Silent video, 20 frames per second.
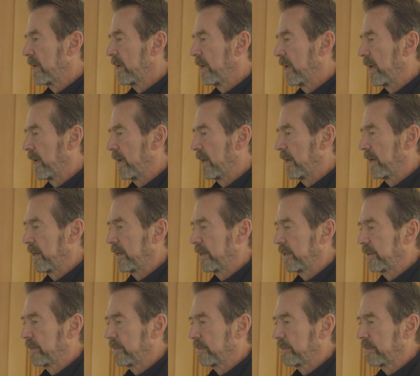
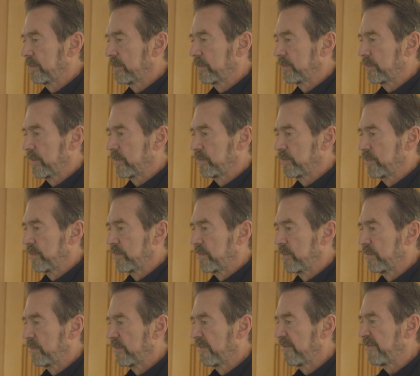uh,
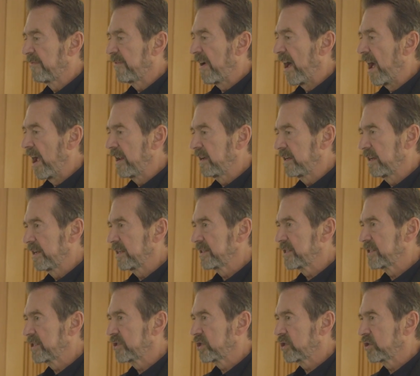
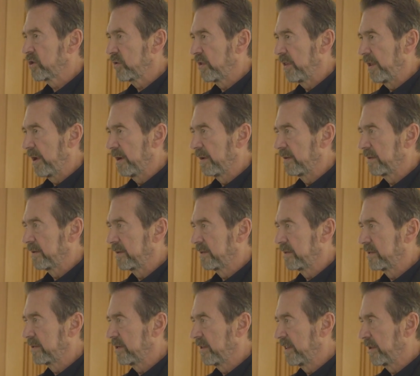fineness to the,
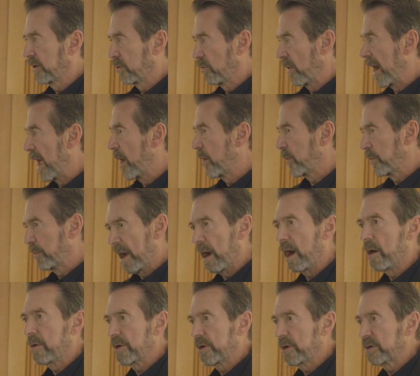to the ground
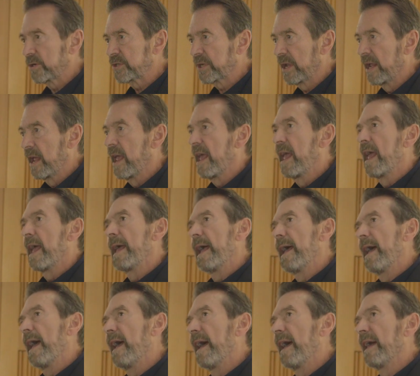powders.
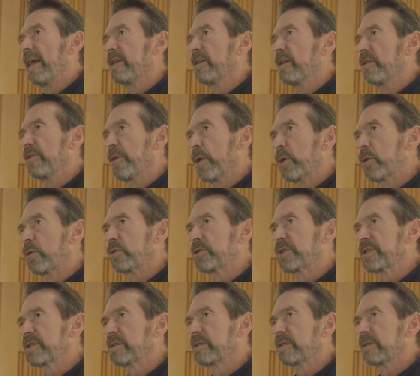And
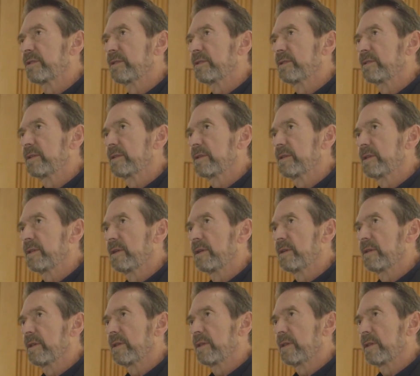those
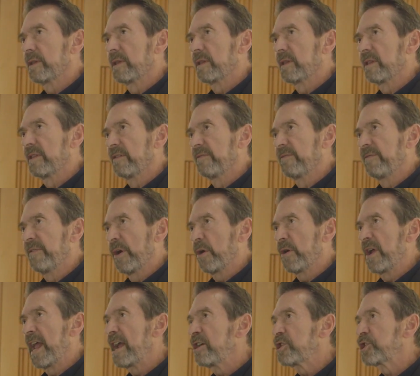the
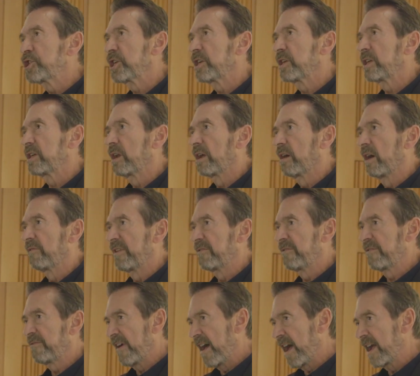variation of the
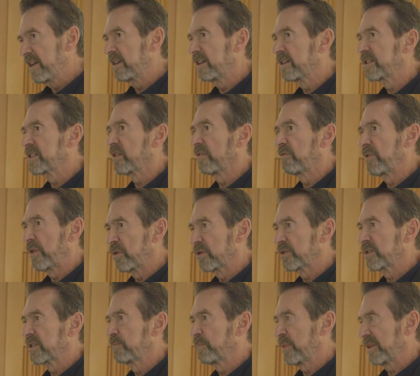fineness of
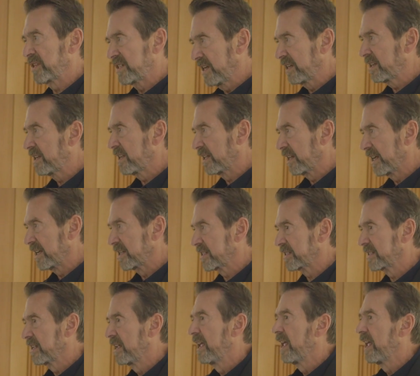those
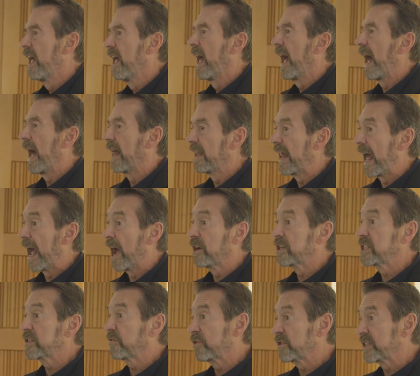particulates
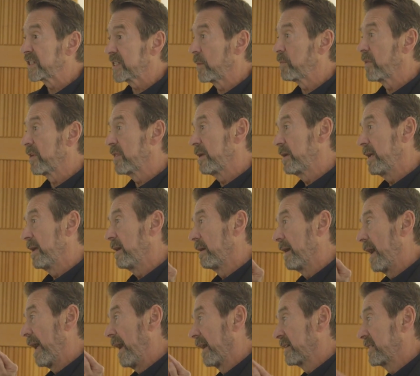allows for some of
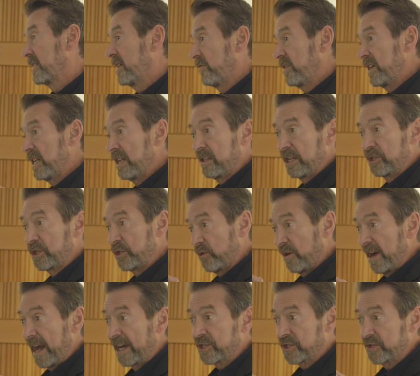the activity that
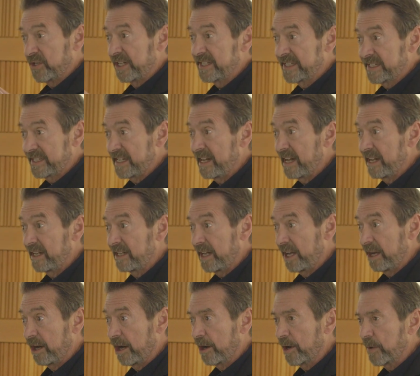you're actually seeing
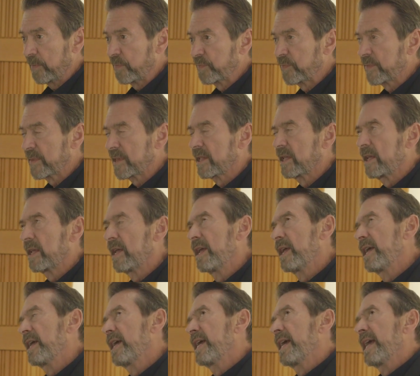here.
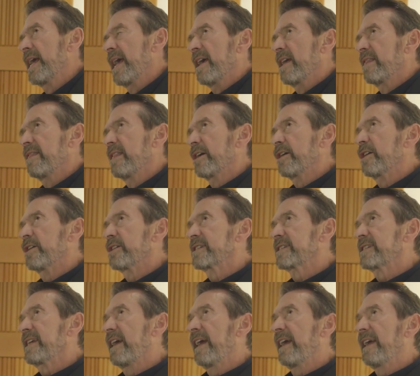
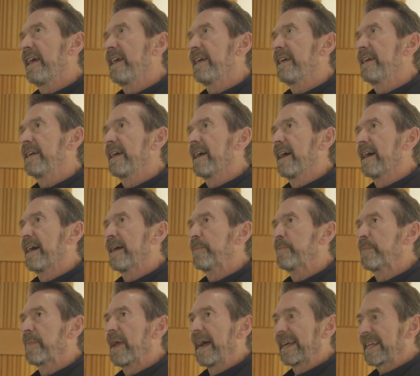There's a,
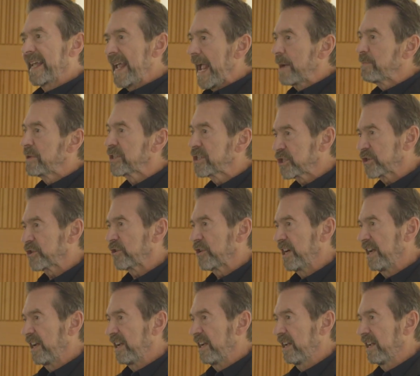um, a
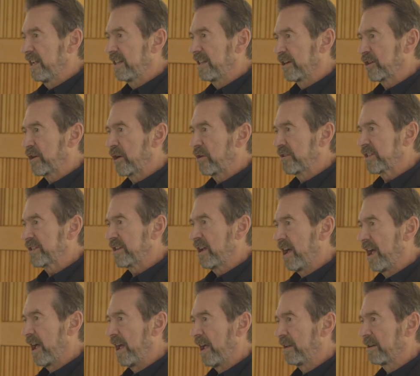chemistry that goes
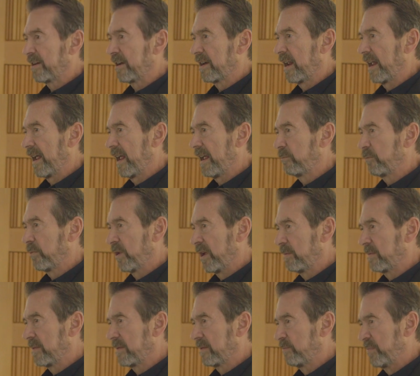on
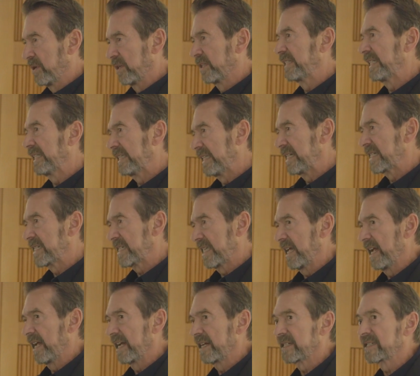with building these
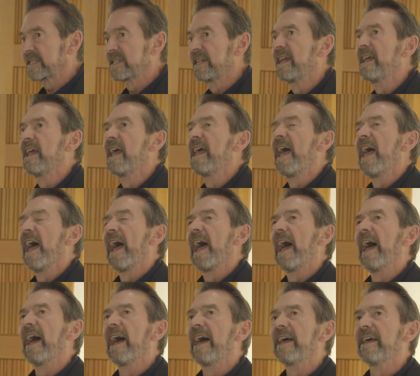things.
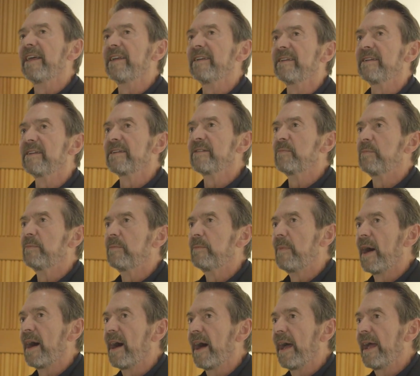And
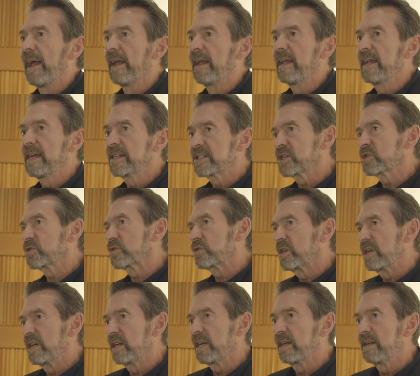my
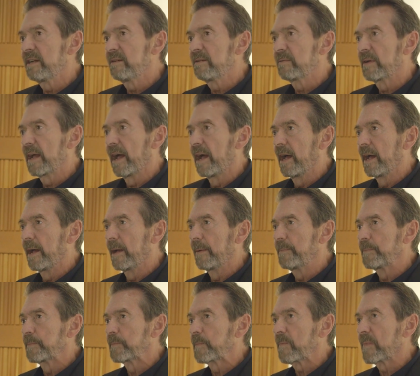history,
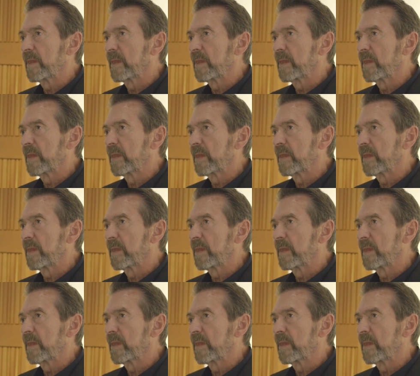um,